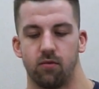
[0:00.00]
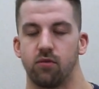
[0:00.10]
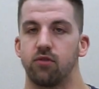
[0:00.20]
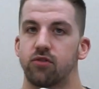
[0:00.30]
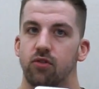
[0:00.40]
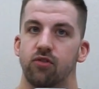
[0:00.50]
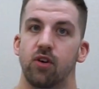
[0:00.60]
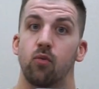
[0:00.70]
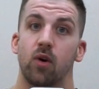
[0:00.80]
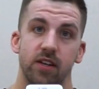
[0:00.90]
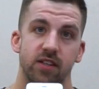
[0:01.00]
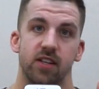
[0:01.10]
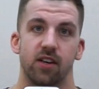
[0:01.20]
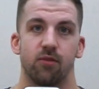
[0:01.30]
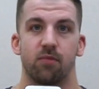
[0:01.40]
will use only one
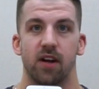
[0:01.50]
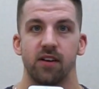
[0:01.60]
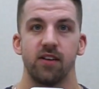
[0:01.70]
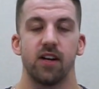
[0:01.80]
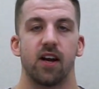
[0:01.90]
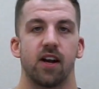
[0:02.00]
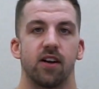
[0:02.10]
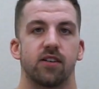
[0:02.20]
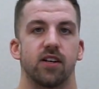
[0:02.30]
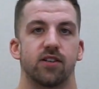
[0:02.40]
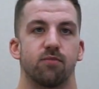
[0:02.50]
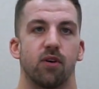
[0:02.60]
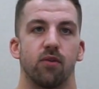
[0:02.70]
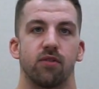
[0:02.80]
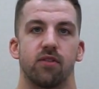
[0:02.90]
single button and it does
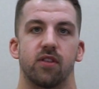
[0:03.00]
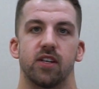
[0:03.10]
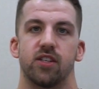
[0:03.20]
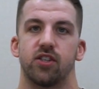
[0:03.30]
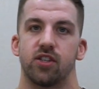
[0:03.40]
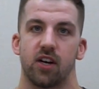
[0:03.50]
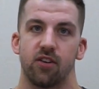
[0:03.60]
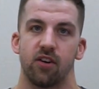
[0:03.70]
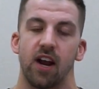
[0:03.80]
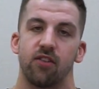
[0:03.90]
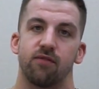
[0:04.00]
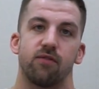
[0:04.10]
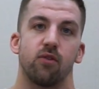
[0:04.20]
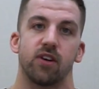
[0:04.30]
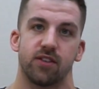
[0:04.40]
both the shutter and the
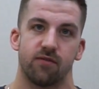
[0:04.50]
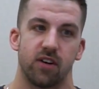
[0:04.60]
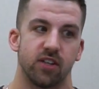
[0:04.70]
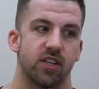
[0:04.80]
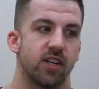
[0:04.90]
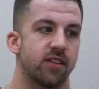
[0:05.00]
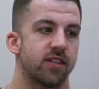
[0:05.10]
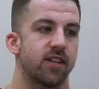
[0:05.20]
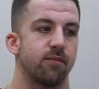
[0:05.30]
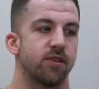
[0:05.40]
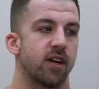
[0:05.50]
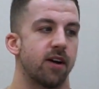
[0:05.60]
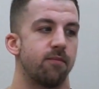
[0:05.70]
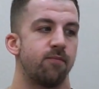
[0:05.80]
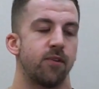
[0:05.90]
focus function at the same
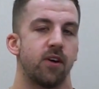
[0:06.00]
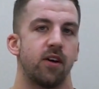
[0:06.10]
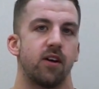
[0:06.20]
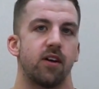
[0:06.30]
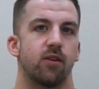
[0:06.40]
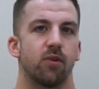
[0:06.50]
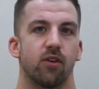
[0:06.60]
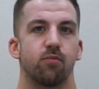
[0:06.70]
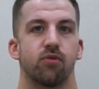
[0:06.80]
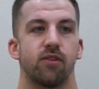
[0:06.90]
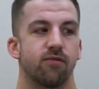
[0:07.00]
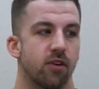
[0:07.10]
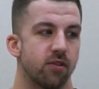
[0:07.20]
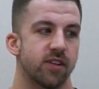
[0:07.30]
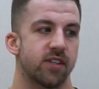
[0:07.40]
time. Now without
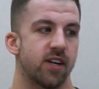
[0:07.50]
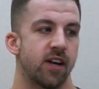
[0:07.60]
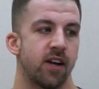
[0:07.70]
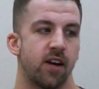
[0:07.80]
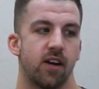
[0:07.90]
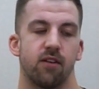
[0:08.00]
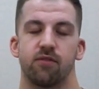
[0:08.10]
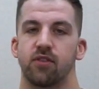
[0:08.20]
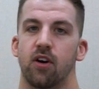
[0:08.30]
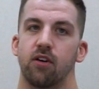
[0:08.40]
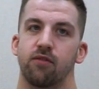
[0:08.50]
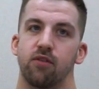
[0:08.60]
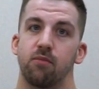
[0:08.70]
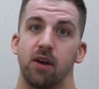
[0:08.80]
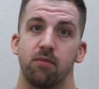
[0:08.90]
pre-focusing, a
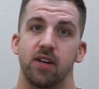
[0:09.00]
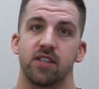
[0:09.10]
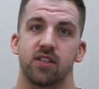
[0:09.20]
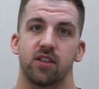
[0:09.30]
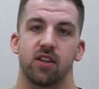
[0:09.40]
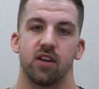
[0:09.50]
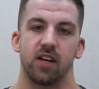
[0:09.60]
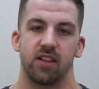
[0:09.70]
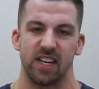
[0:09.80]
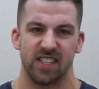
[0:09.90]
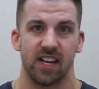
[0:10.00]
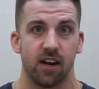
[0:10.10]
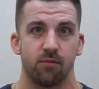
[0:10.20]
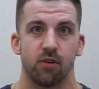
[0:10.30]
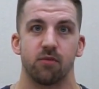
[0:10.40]
photographer may miss the
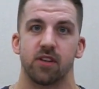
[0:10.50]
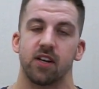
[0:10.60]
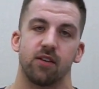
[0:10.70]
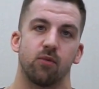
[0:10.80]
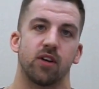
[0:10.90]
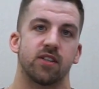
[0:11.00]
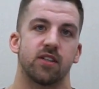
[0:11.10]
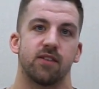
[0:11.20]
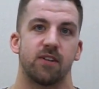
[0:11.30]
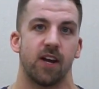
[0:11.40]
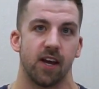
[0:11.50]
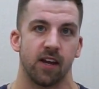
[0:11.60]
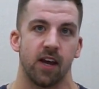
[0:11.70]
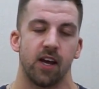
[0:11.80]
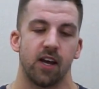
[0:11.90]
exact moment that he wants to
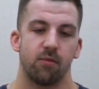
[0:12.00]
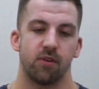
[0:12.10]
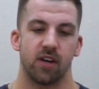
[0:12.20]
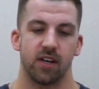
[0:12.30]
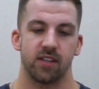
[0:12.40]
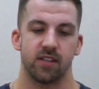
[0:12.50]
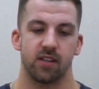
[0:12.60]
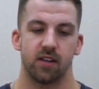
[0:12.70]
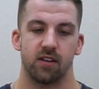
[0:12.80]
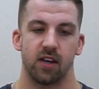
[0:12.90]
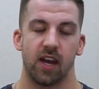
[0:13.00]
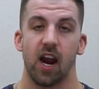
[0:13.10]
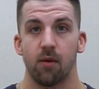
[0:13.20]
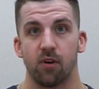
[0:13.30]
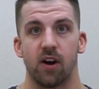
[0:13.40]
take because the
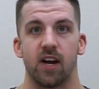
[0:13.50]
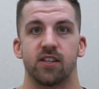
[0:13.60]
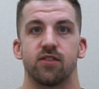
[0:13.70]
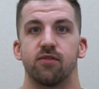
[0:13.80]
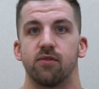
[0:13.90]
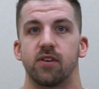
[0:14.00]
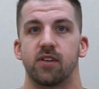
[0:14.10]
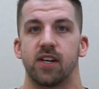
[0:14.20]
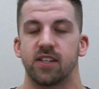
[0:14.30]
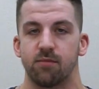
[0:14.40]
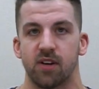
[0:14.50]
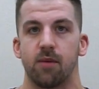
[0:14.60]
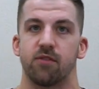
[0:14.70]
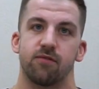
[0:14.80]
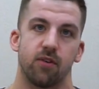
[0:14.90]
camera has to take some
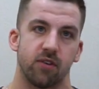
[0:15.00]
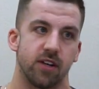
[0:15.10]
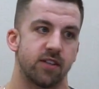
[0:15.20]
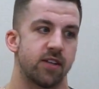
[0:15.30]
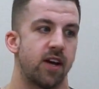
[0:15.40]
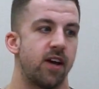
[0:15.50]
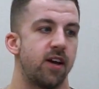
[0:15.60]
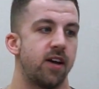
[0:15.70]
time to focus.